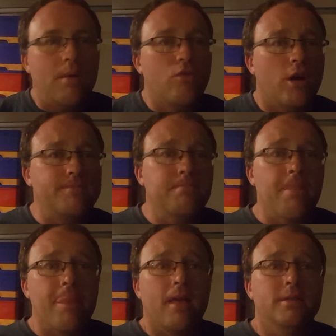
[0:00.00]
Right.
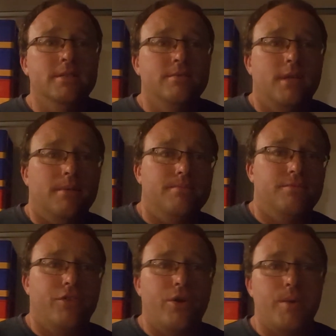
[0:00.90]
Yep,
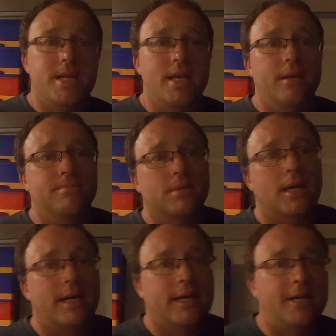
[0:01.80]
very wheaty,
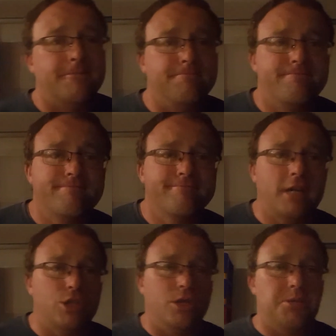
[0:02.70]

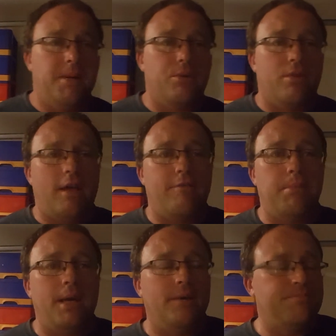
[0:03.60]
as you expect with a heff
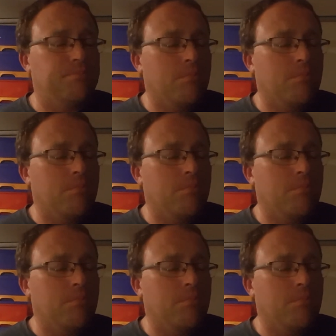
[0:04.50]
beer.